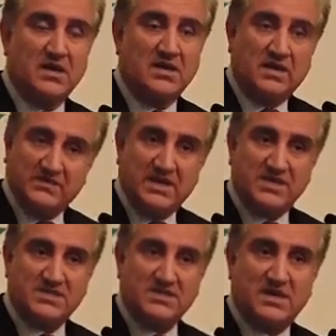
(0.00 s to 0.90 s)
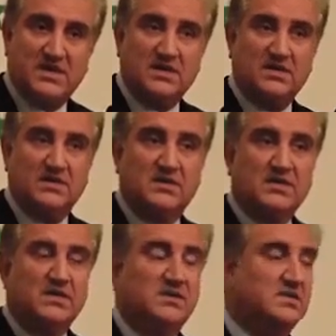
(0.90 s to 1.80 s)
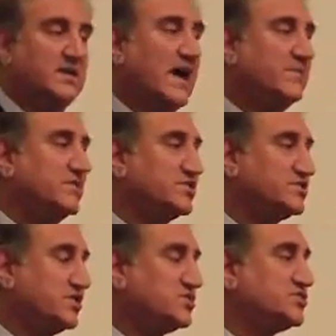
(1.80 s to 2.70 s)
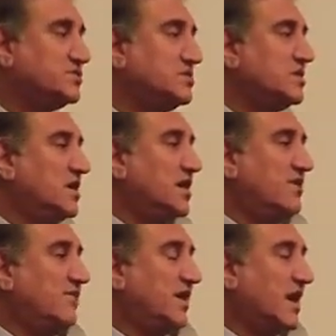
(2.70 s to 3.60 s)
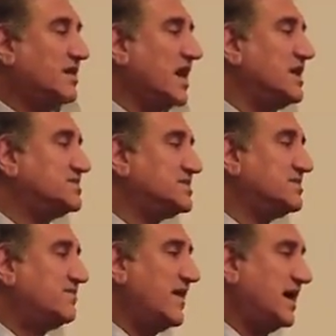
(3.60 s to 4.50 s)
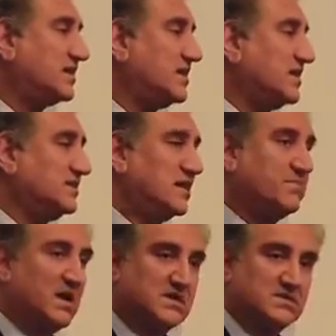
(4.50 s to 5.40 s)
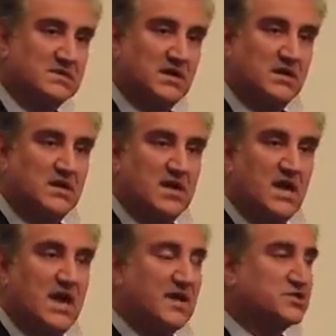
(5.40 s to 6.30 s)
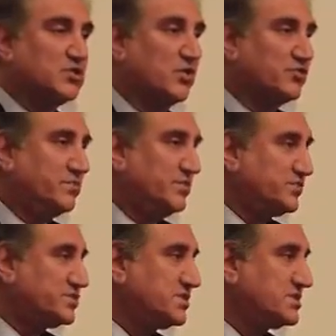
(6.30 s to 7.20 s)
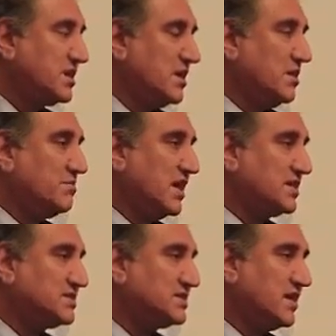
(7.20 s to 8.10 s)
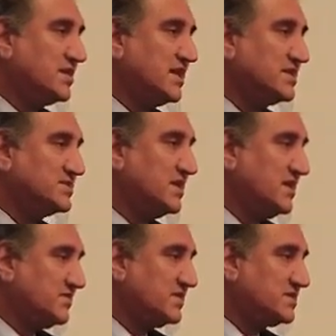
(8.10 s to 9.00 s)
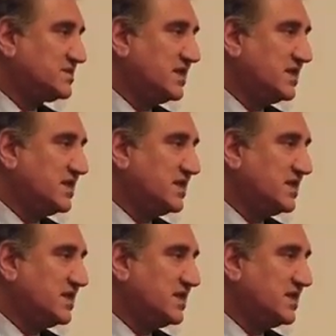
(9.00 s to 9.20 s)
Nonetheless, the administration recognizes the fact that Pakistan has contributed, Pakistan has delivered